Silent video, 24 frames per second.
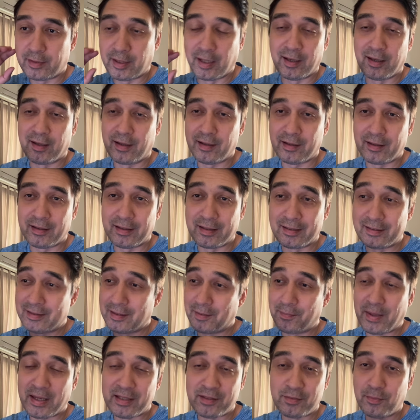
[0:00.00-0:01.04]
it's the
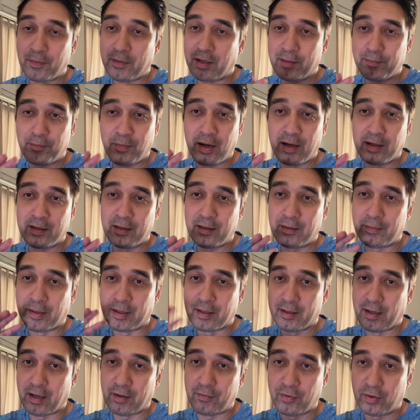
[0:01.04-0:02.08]
best model, but
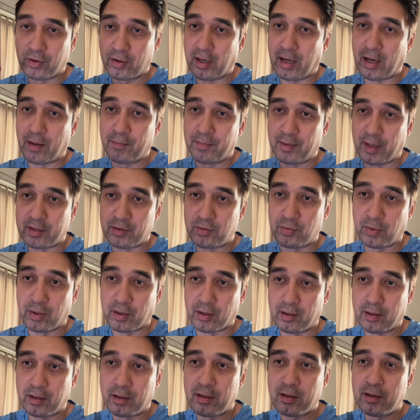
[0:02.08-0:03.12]
not for complex
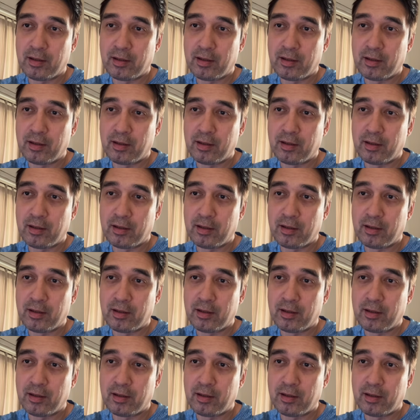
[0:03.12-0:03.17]
work.